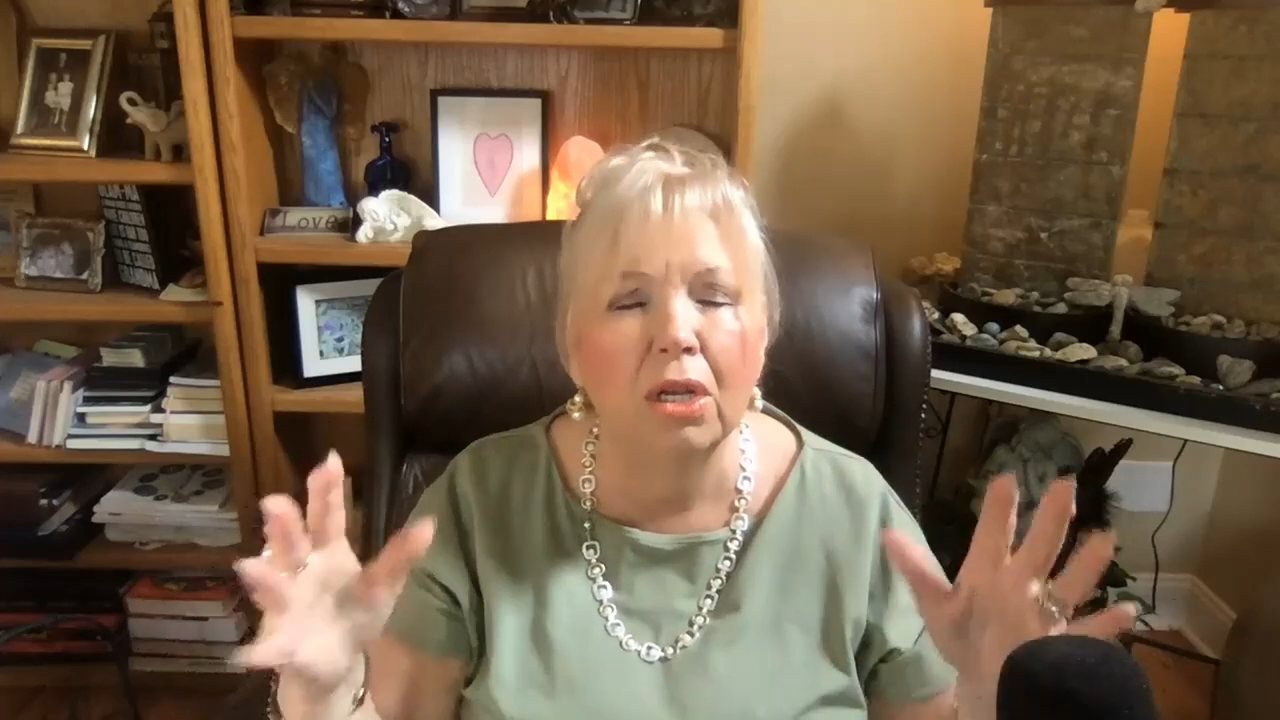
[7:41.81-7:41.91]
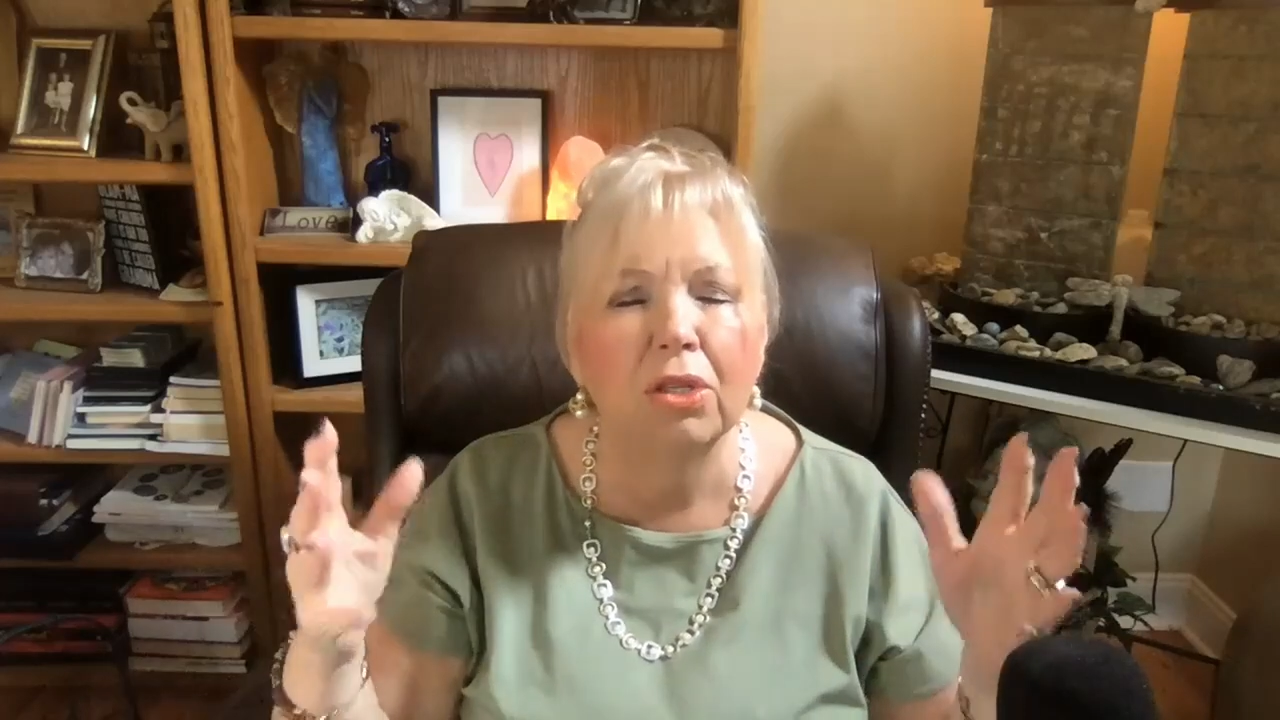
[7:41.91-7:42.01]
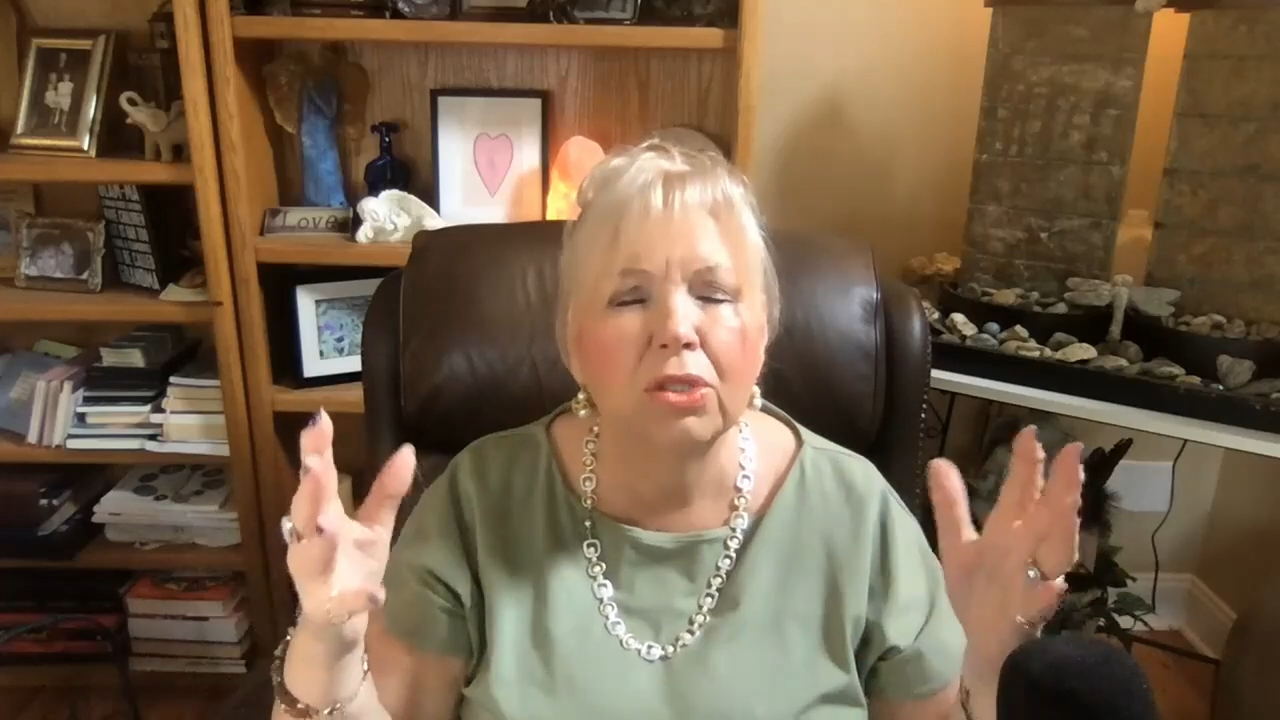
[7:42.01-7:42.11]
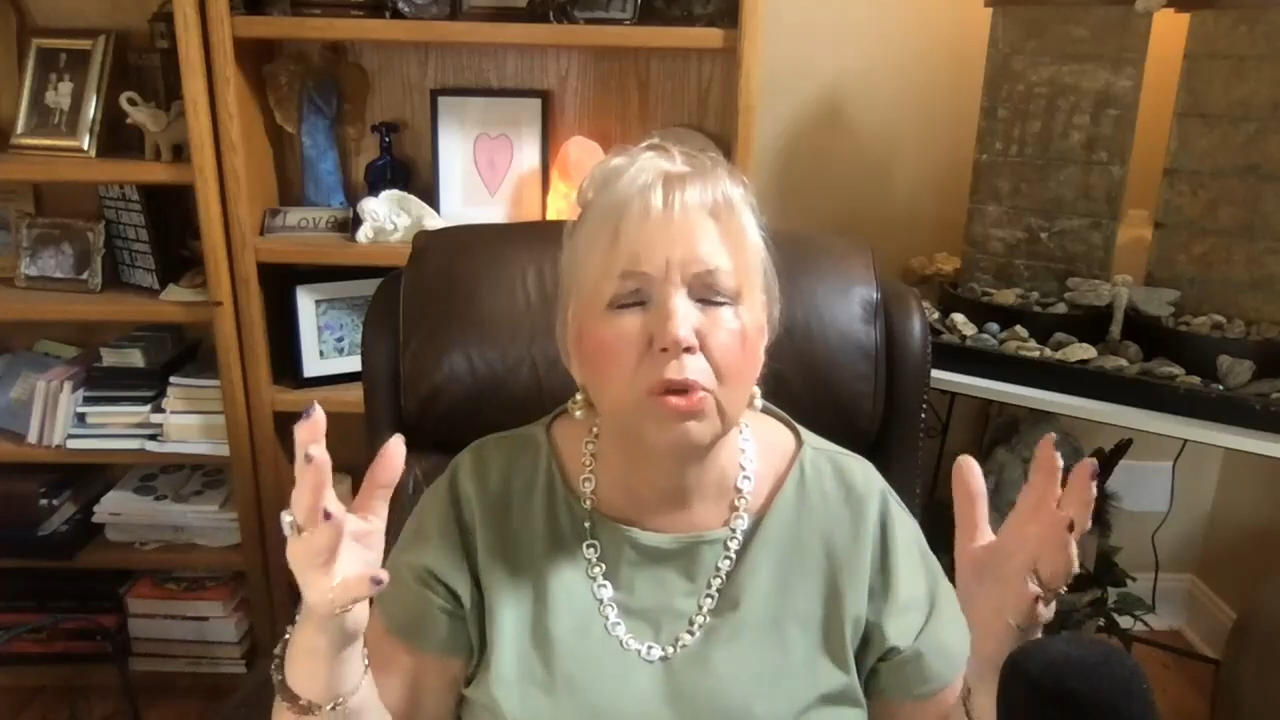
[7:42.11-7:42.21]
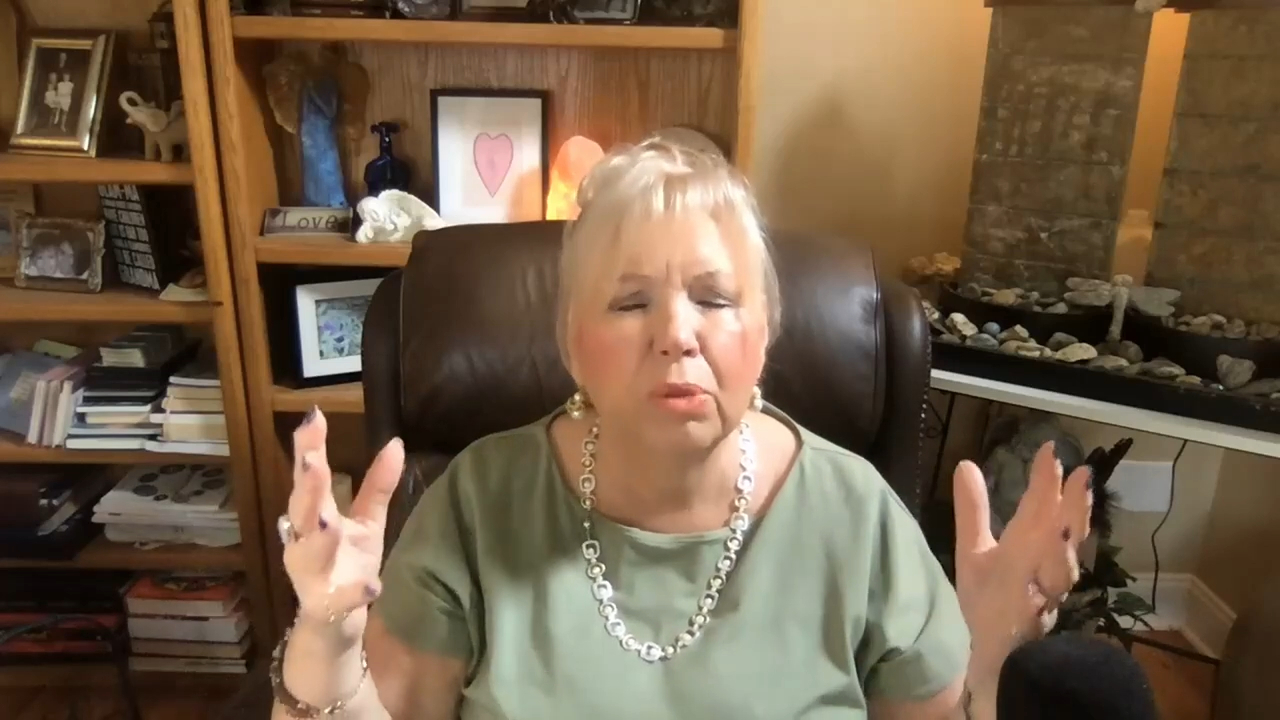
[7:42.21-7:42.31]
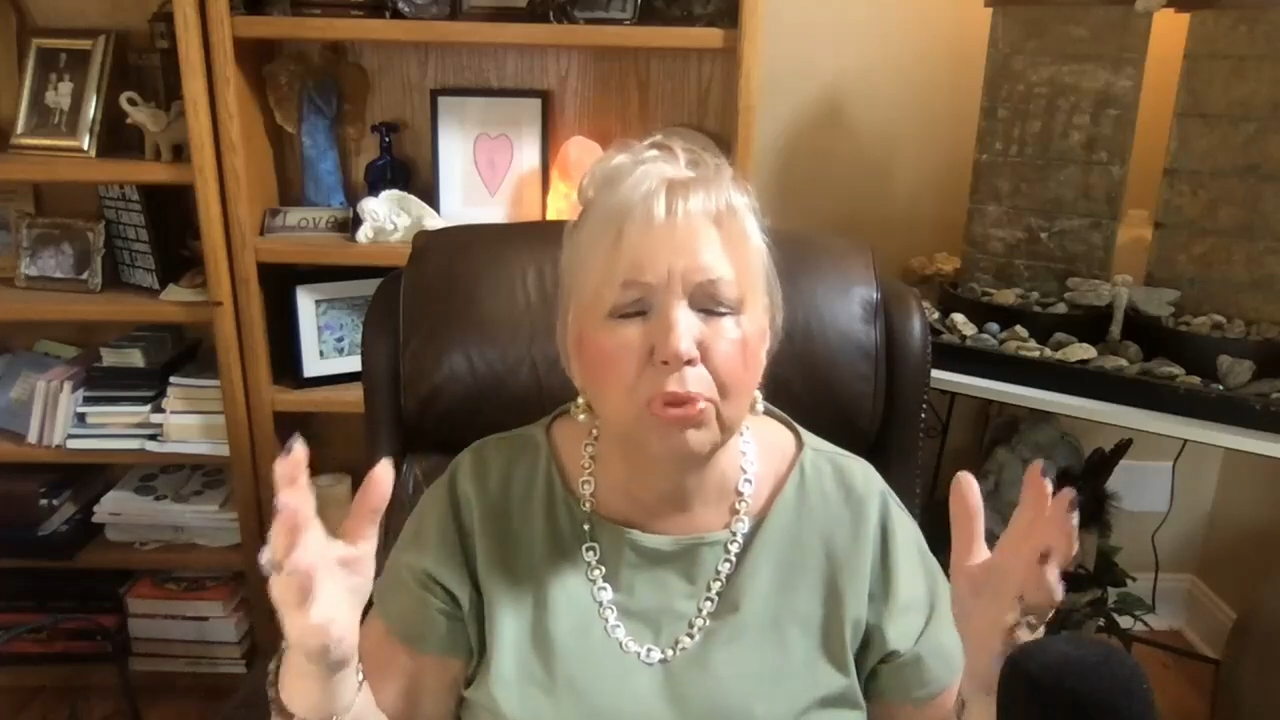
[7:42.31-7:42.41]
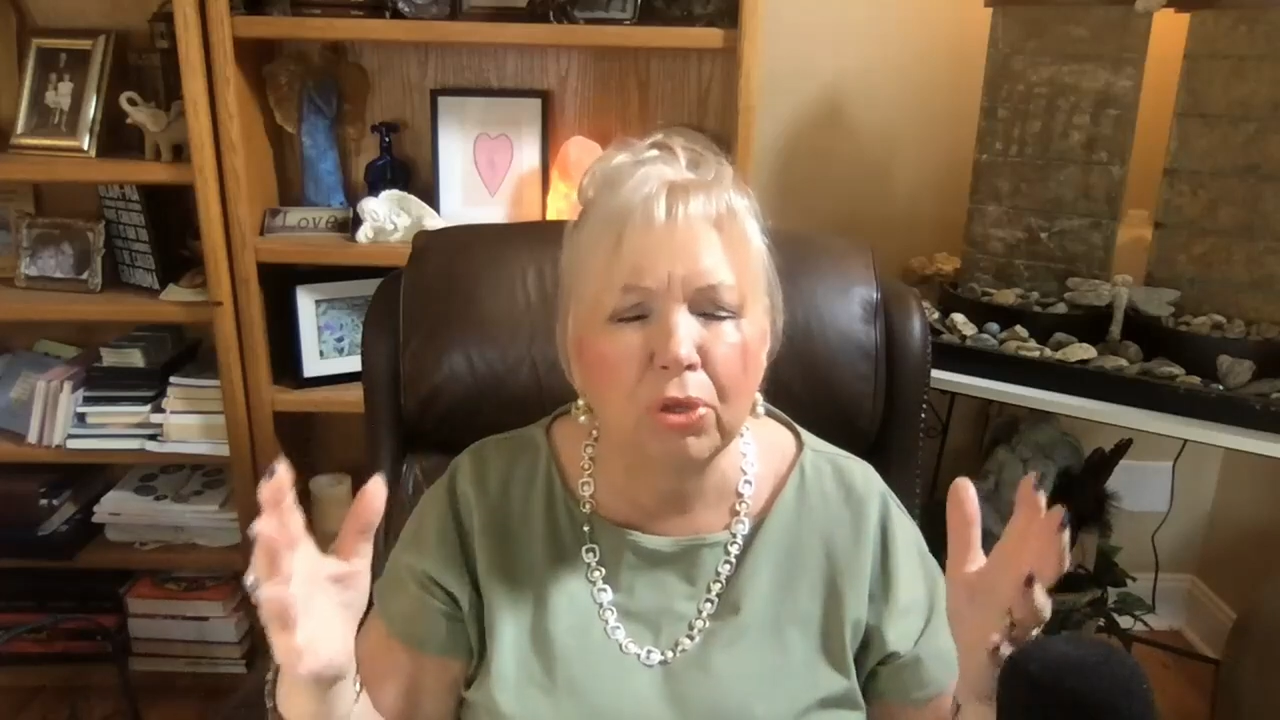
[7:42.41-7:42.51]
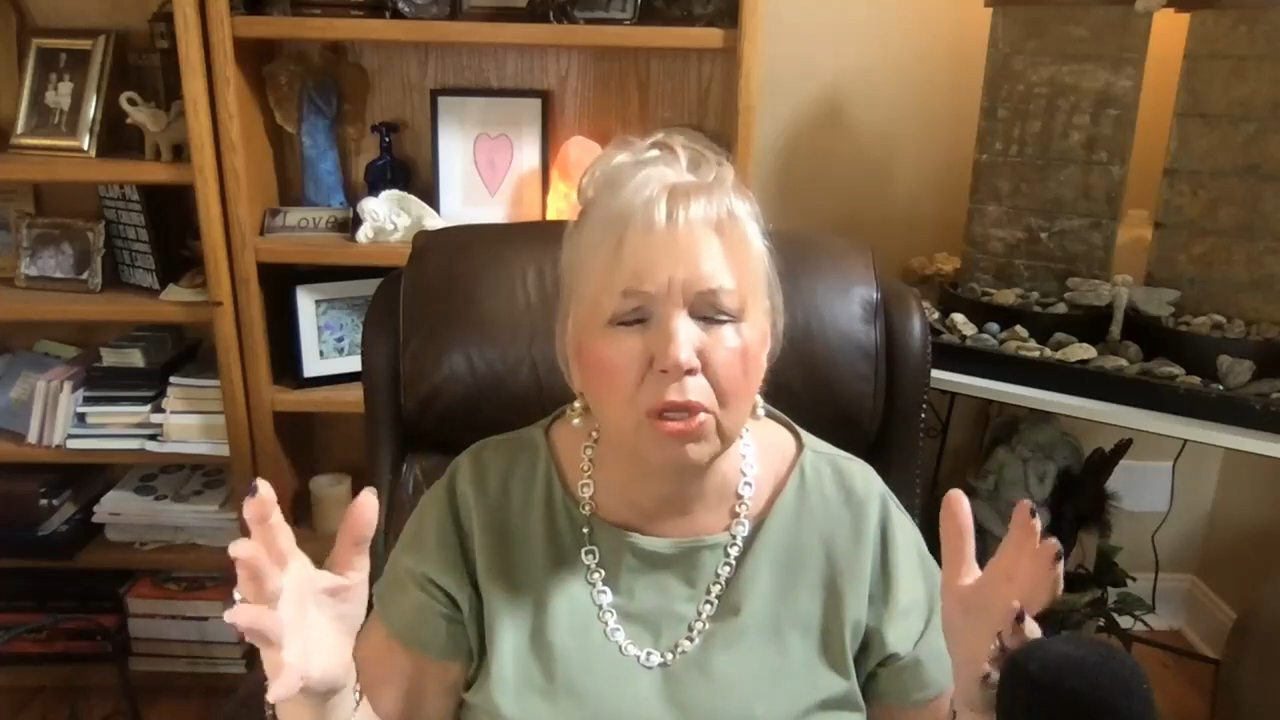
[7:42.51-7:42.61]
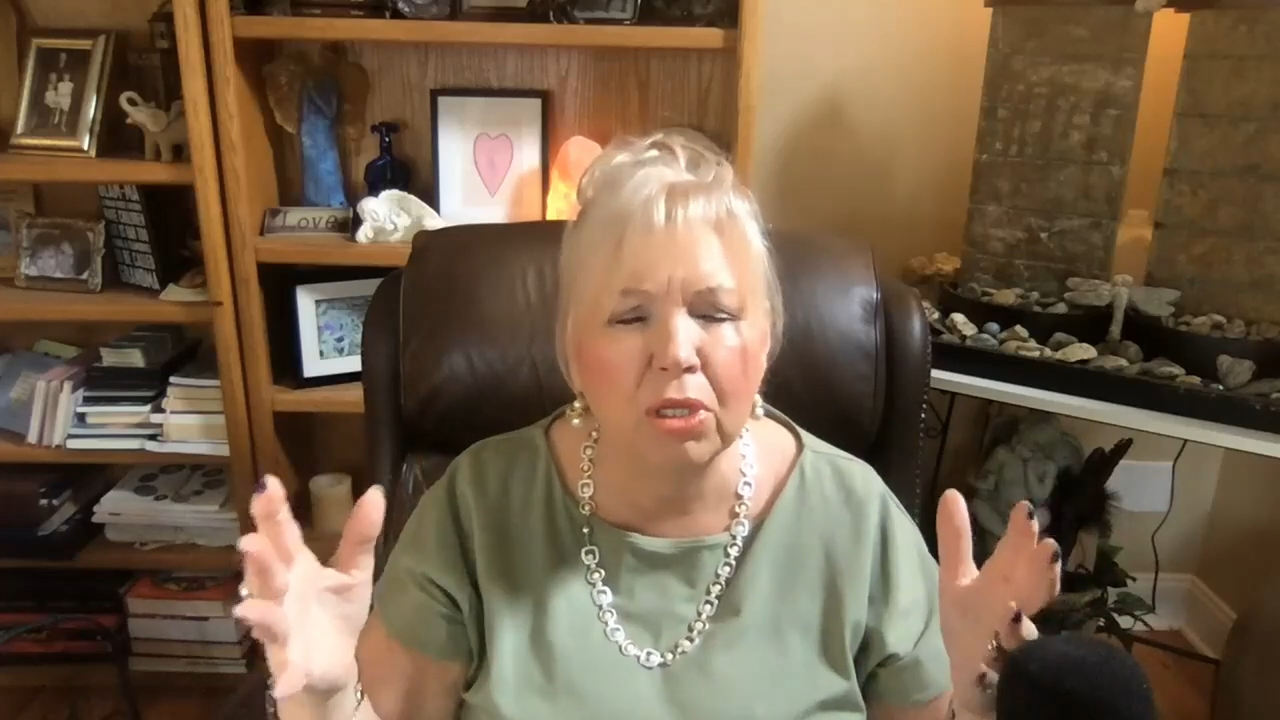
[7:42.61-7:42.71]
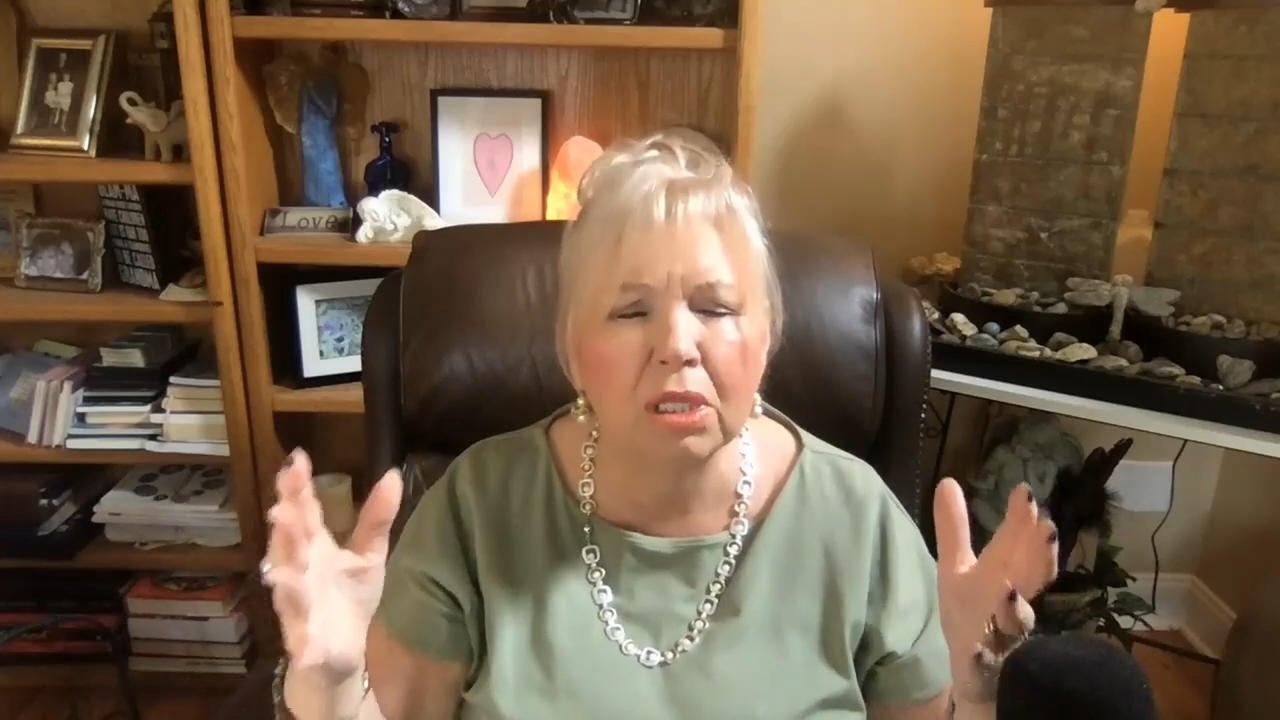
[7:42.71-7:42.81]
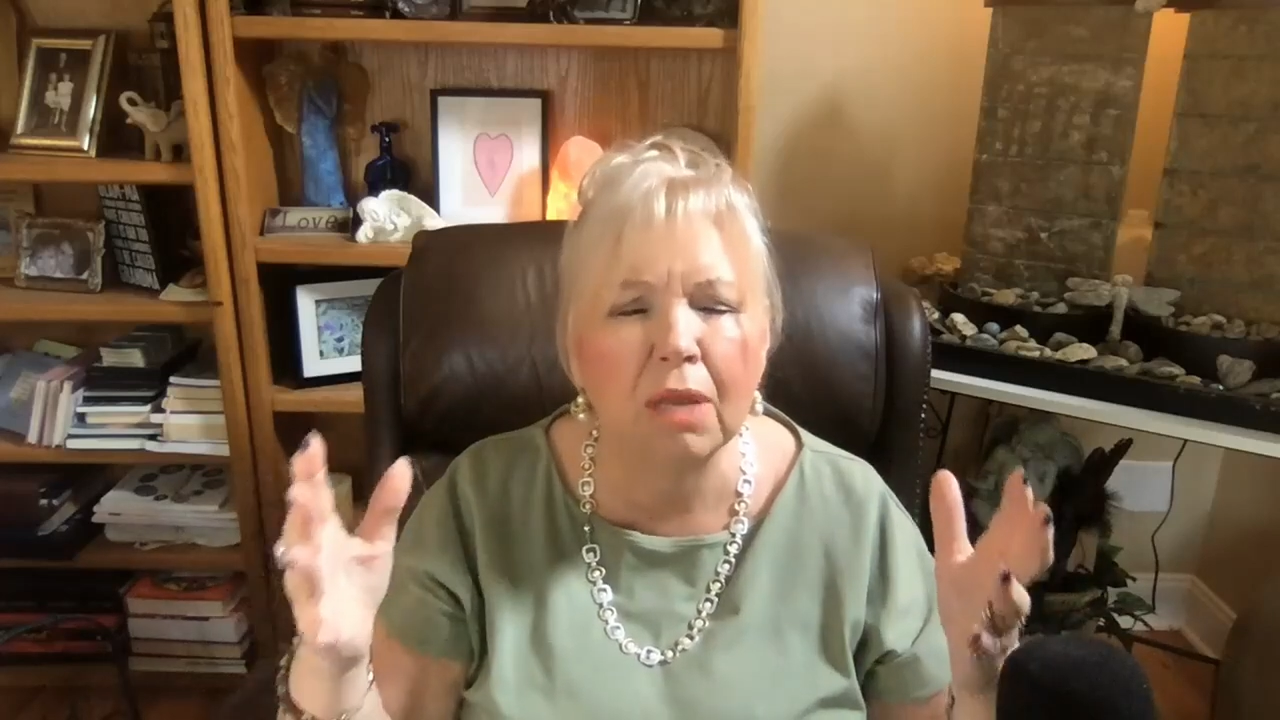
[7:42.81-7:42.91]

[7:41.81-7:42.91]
so it pulls